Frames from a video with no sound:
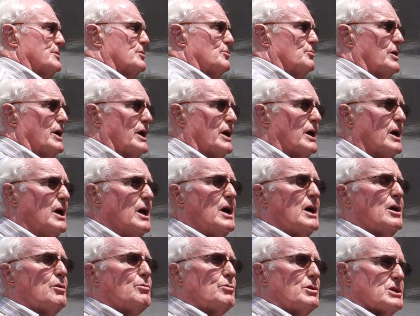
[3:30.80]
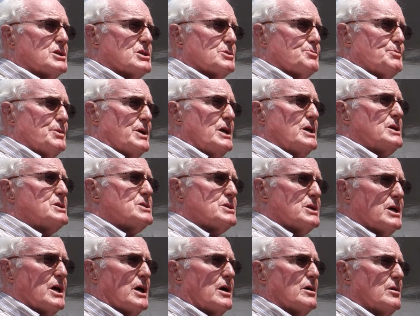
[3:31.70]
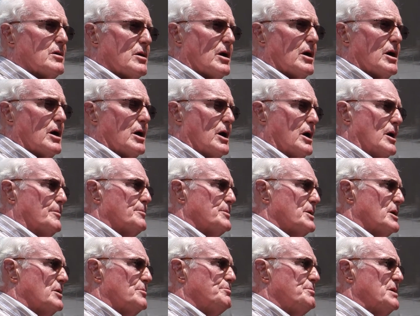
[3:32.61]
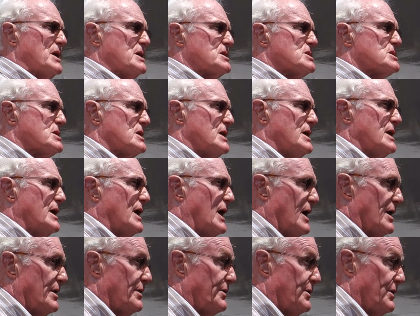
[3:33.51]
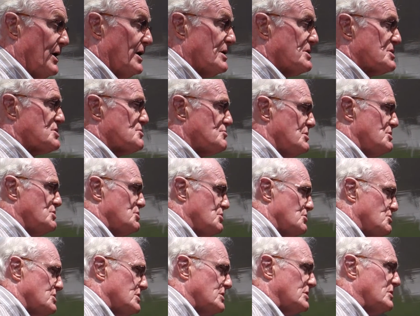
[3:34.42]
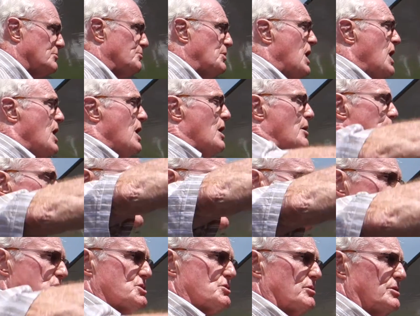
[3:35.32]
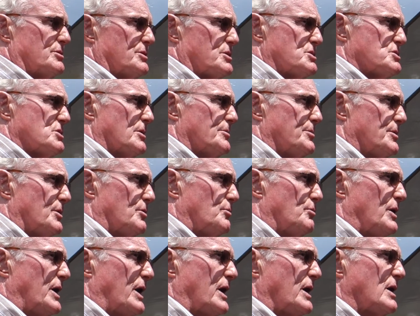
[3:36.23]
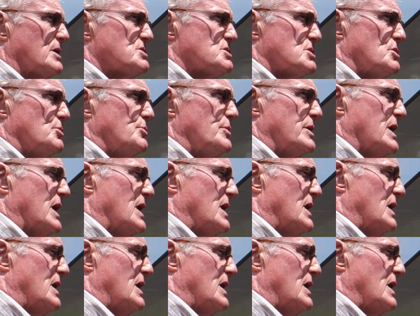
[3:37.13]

the wing which speeds the air up immensely and thus reducing the pressure on the top of the wing, so we get